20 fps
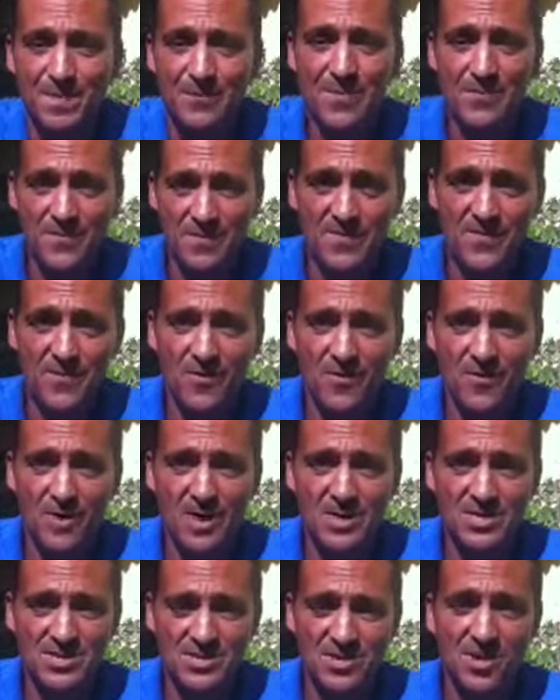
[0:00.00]
But before
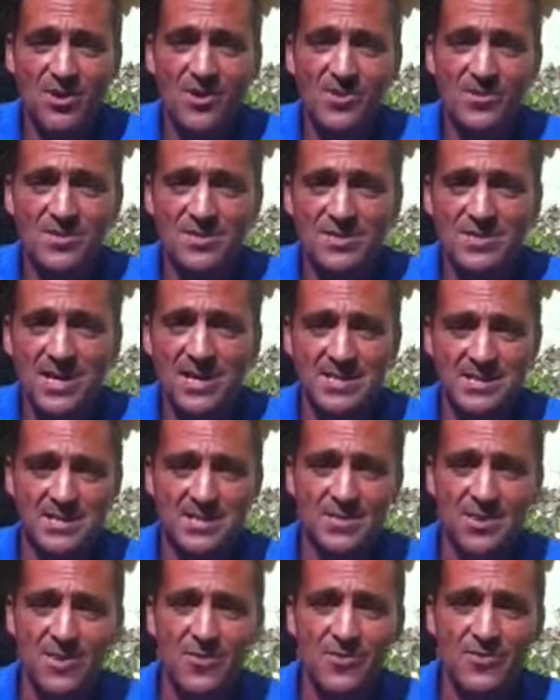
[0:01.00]
I show you the test
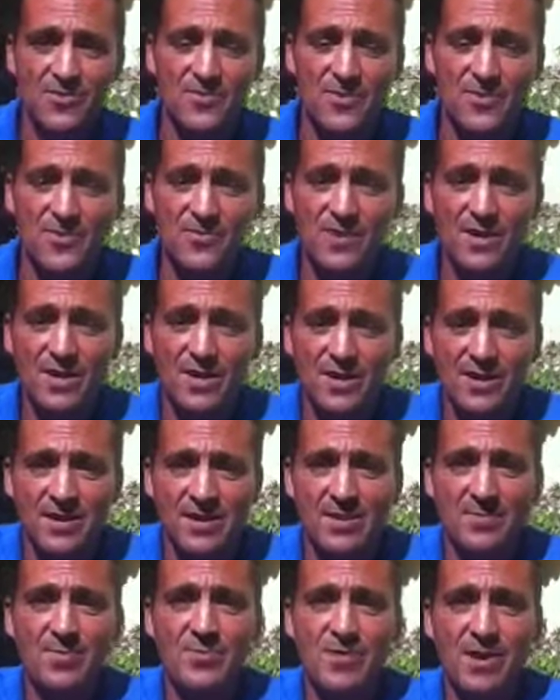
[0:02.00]
and go through
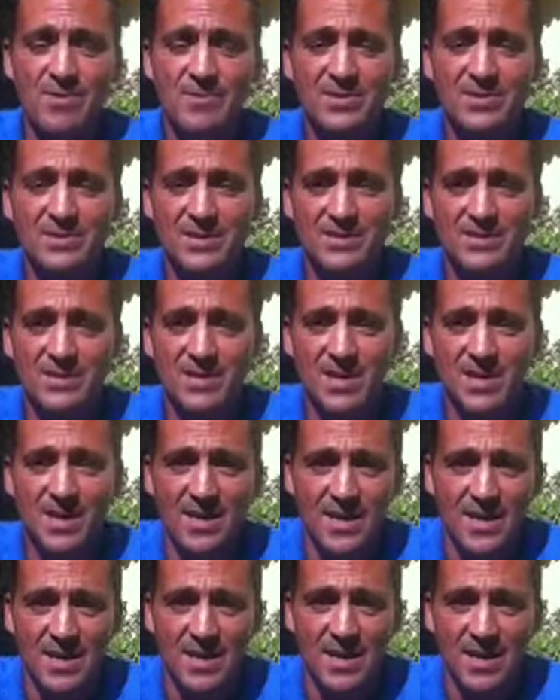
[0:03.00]
the parameters,
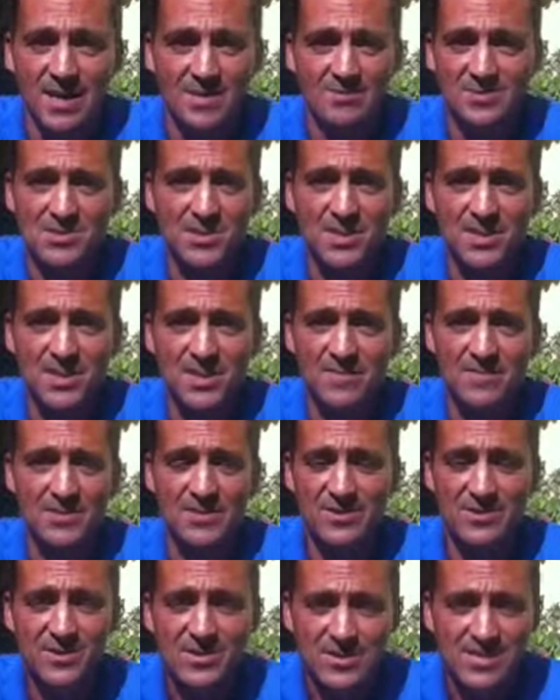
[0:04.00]
I'm just going to give
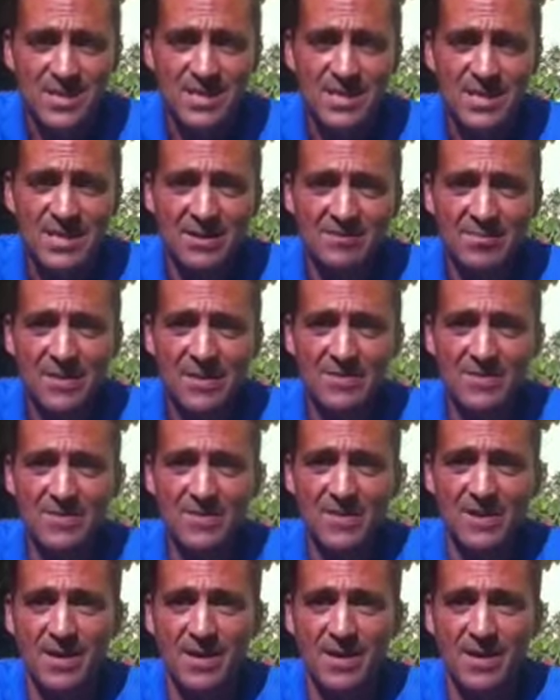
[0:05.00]
you just a little bit of